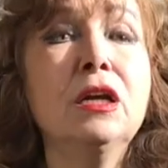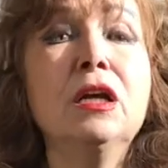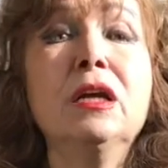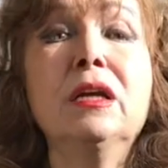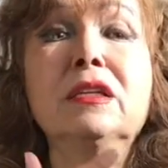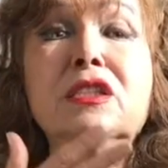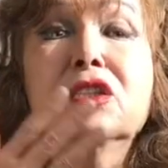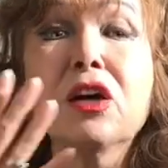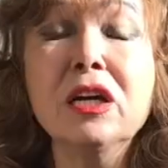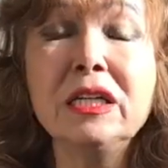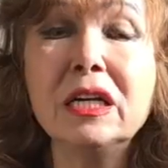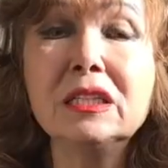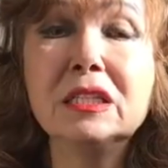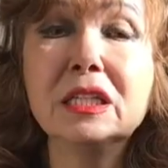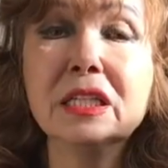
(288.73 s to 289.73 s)

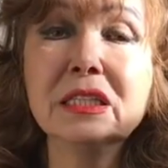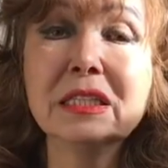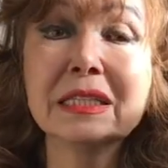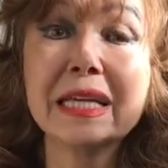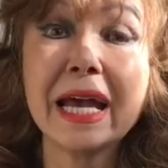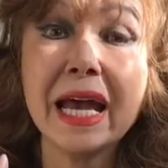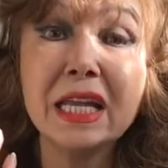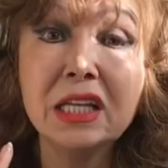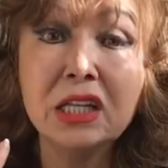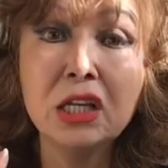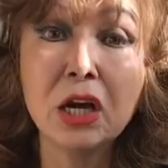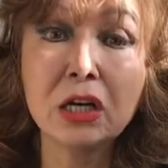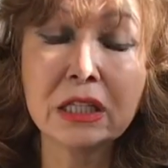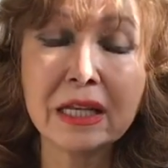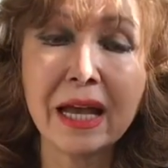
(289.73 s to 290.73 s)
Scientists
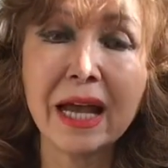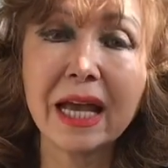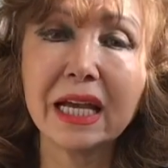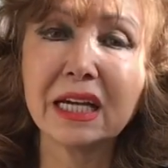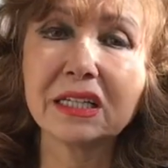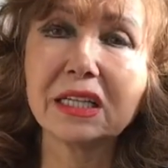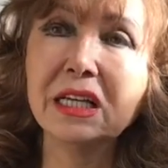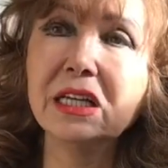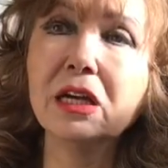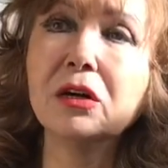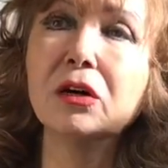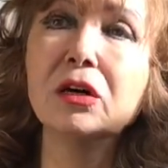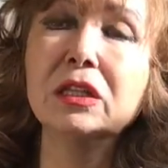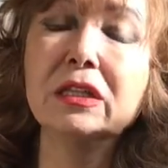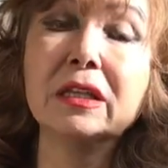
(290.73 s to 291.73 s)
cannot agree
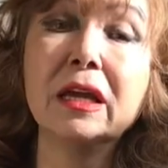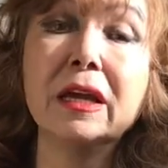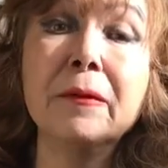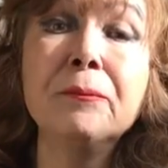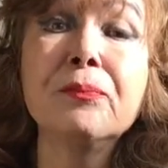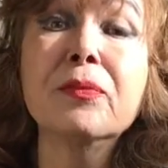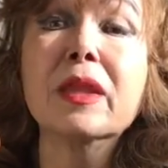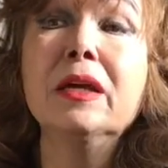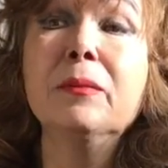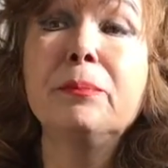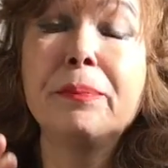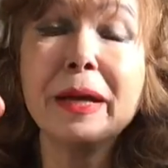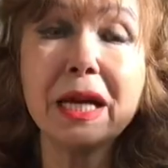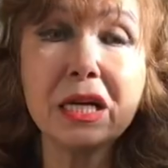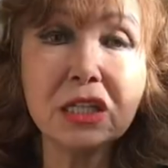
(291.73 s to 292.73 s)
on the
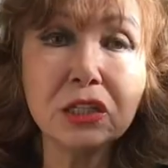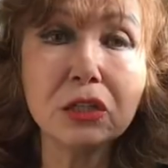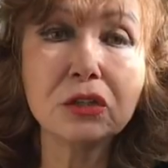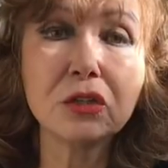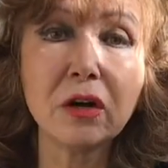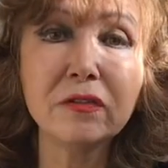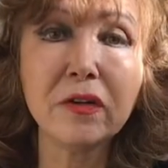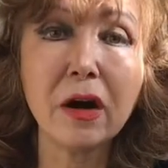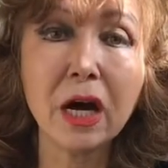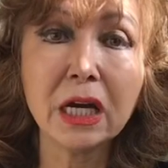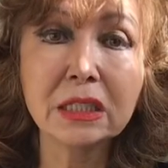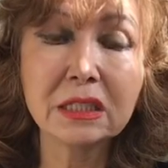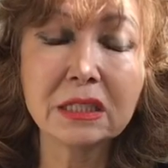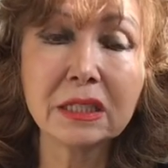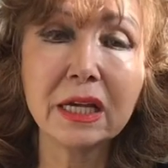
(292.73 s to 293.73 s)
period of
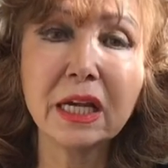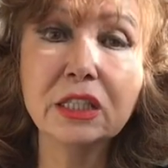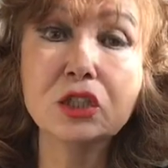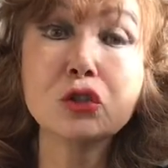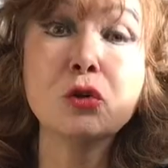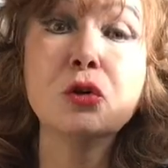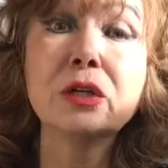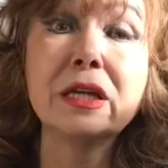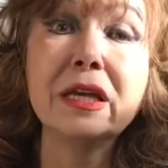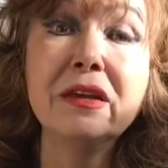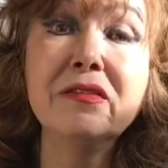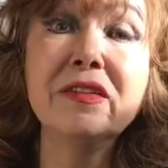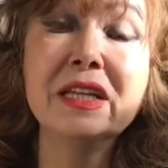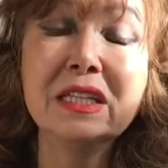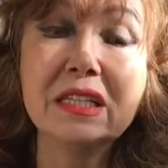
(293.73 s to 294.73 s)
ice age or
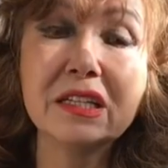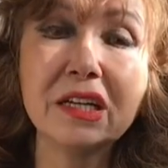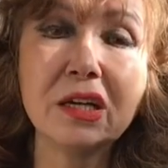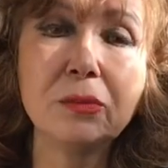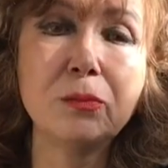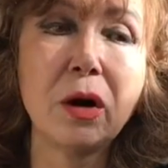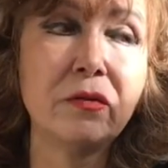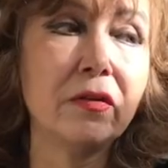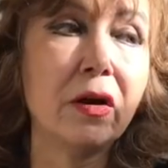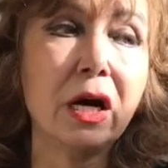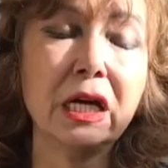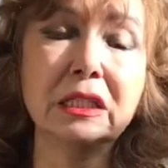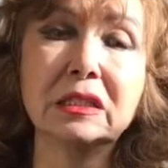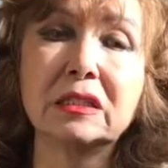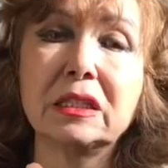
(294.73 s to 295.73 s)
even term of
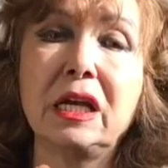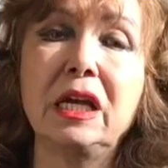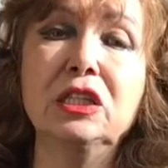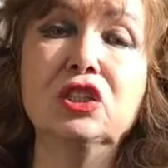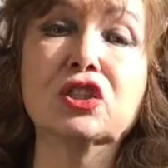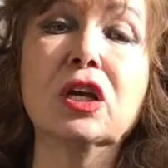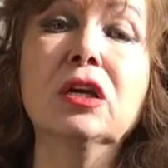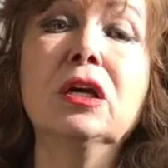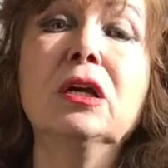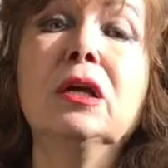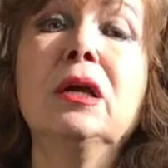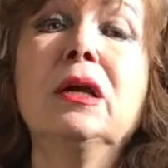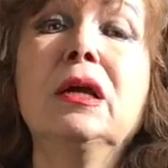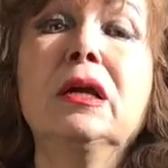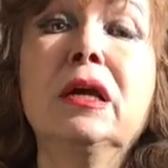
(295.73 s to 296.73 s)
ice age.
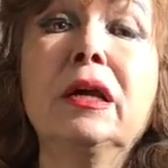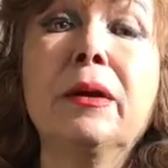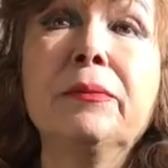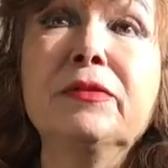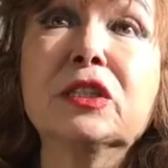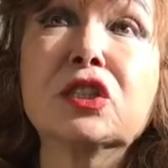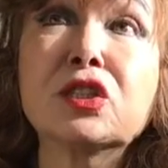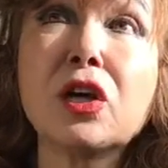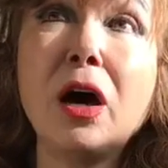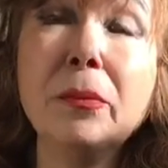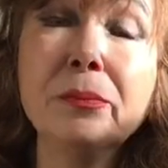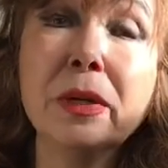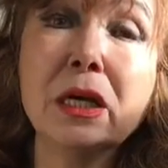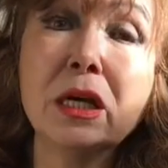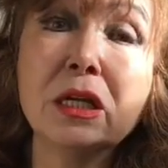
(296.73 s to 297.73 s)
Some
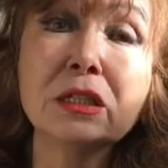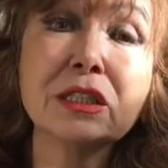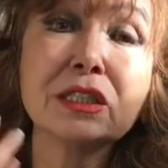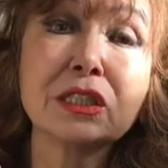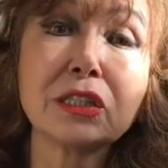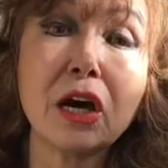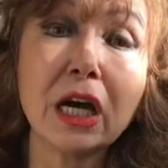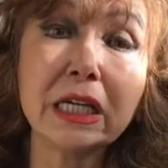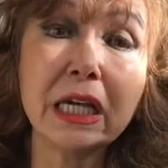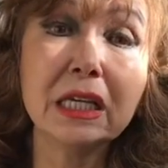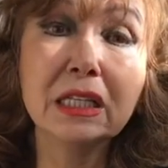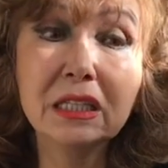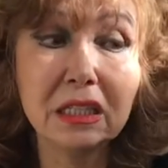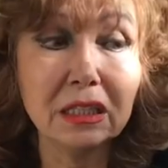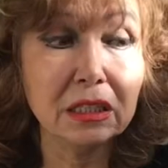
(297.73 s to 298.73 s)

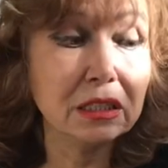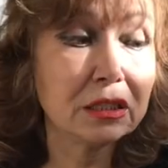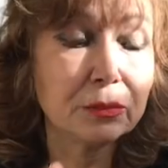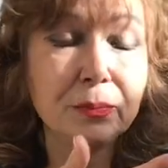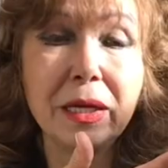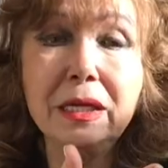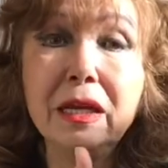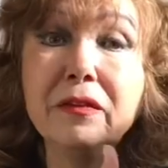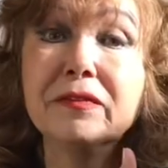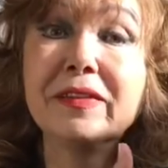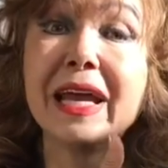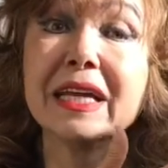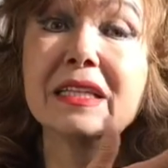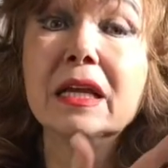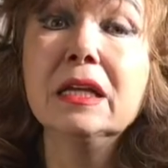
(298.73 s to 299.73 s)
scientists believe
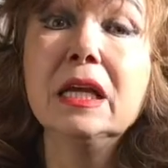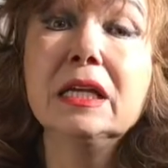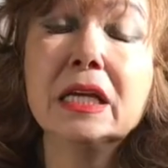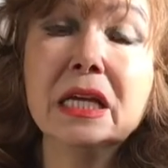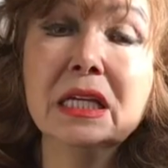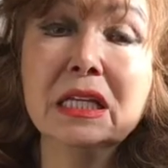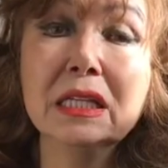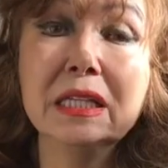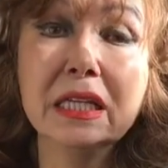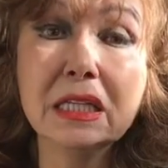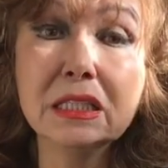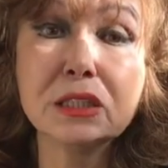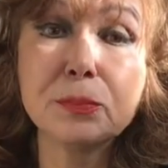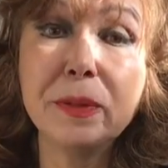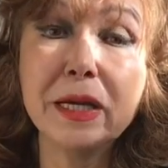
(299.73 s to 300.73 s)
that in
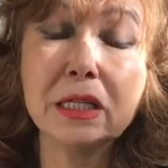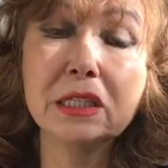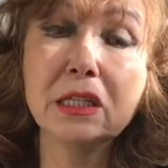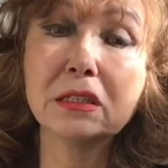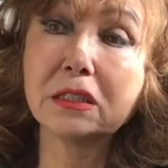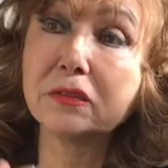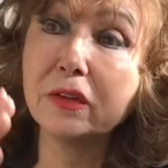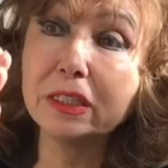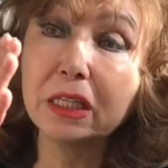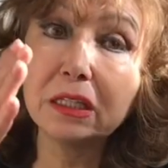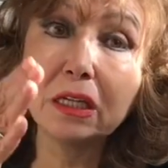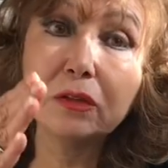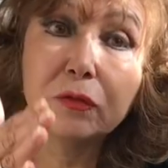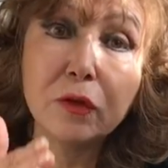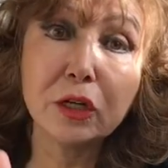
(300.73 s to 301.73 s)
these periods, whether
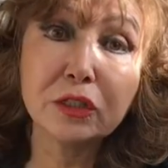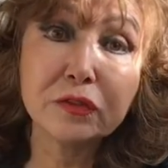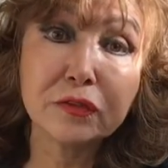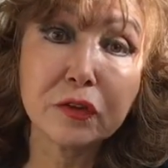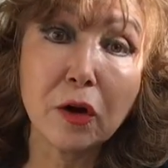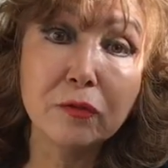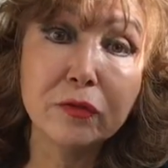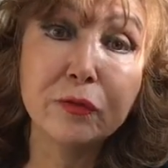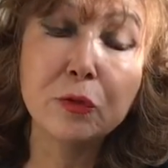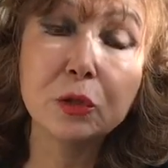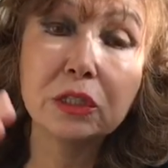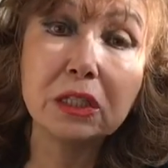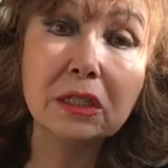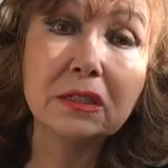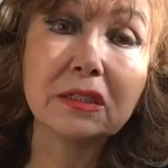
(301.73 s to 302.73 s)
it was from
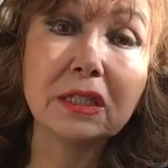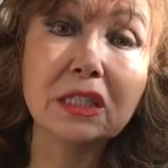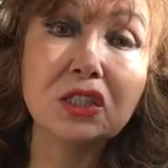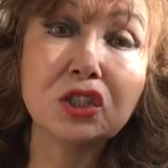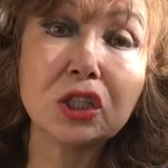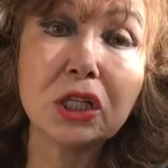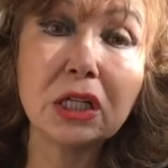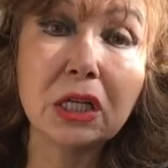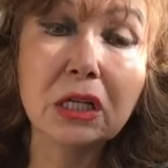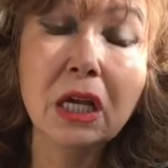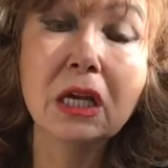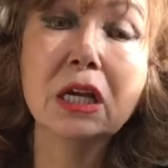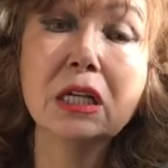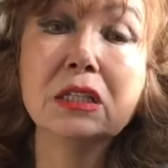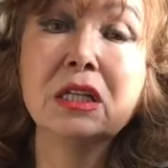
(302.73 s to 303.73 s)
14th century
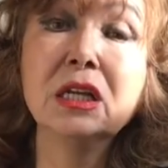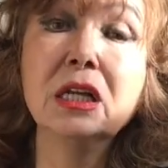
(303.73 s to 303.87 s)
till